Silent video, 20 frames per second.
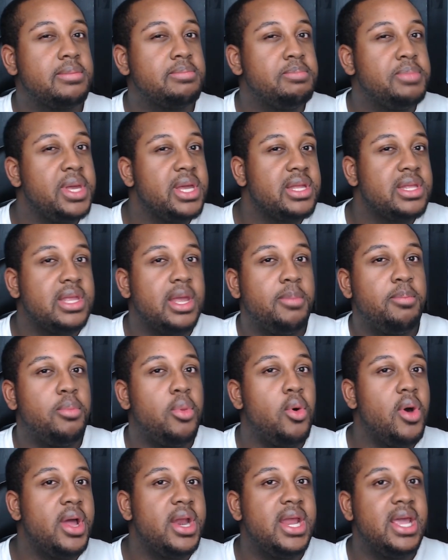picked up
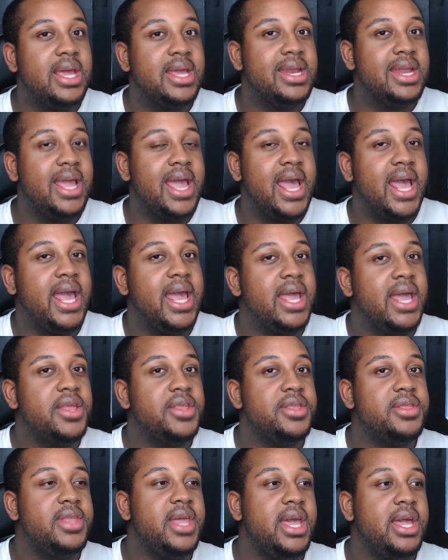on it
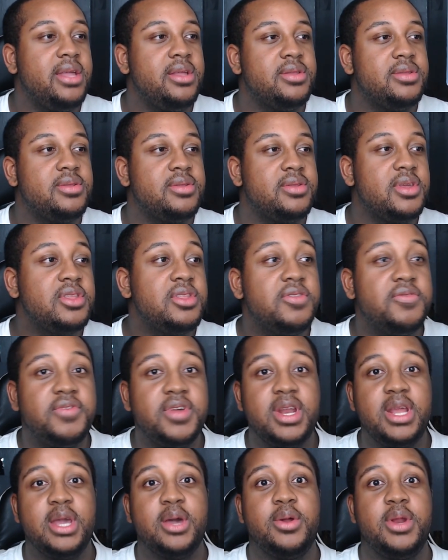and they took the
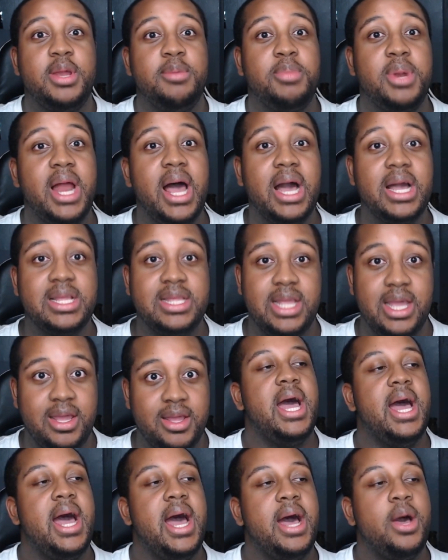video, they blocked it.